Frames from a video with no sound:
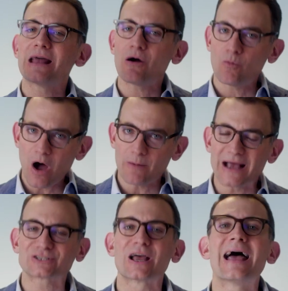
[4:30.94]
Now at
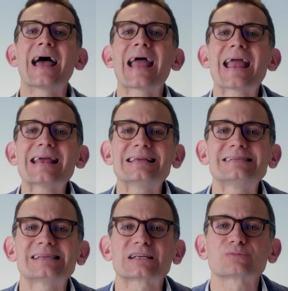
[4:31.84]
Wabash,
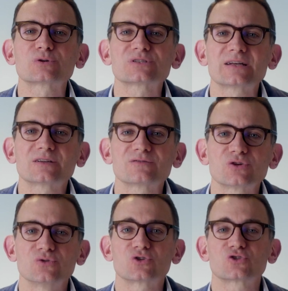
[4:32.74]
eighty-six percent of
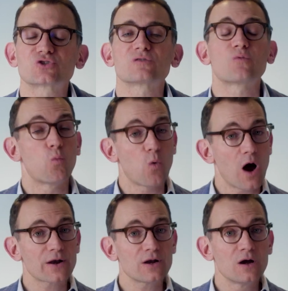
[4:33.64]
students serve
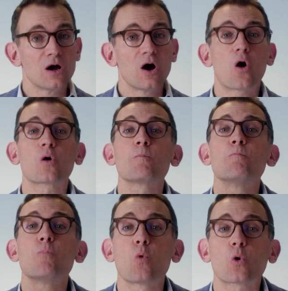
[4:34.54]
one or
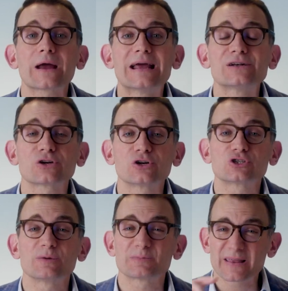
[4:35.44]
more
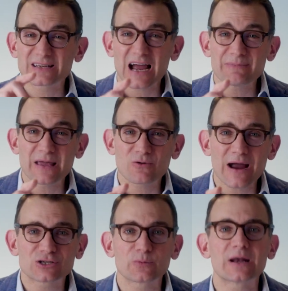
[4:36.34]
internships by the time they
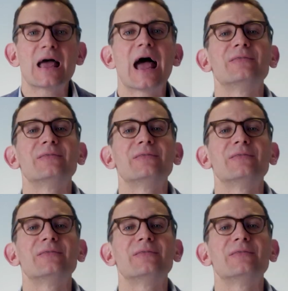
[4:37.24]
graduate.